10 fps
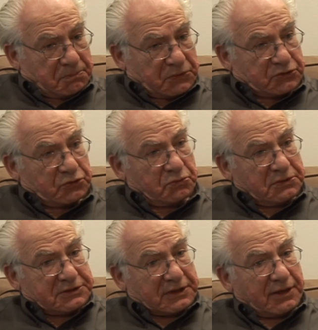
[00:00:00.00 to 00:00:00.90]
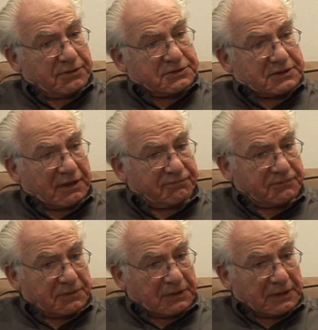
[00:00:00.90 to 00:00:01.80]
pursued this other stuff,
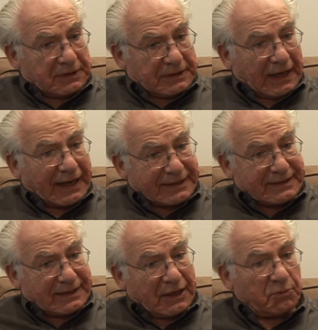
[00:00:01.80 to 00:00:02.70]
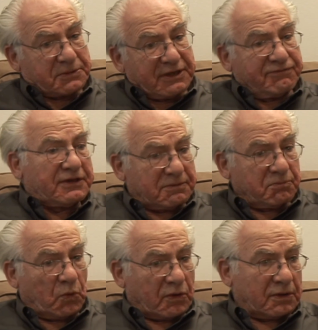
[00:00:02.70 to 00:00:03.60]
I could help give
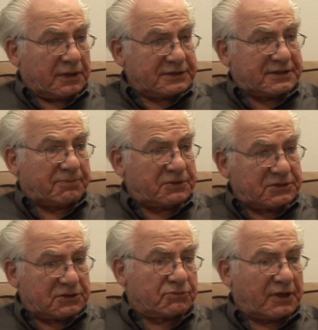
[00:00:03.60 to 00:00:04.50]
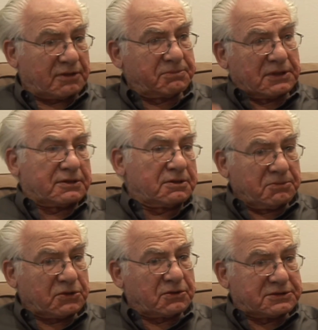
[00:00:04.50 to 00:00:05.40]
it more acceptance mm. and credibility
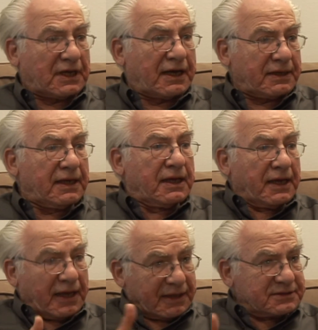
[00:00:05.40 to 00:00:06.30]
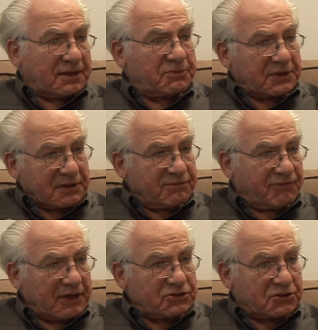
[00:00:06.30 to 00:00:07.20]
because I had some of the
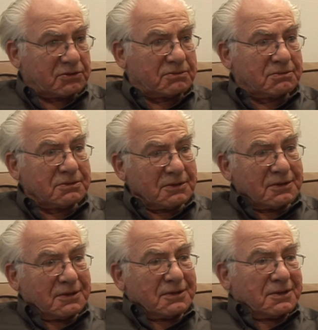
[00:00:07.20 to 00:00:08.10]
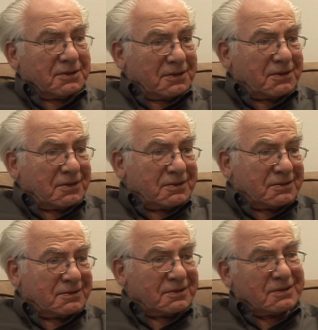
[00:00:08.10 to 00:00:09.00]
conventional
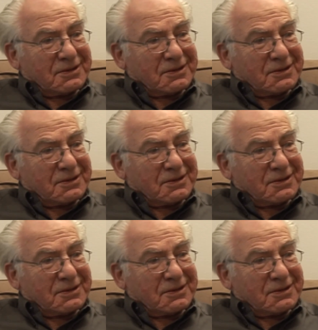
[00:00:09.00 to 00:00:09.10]
mm. uh,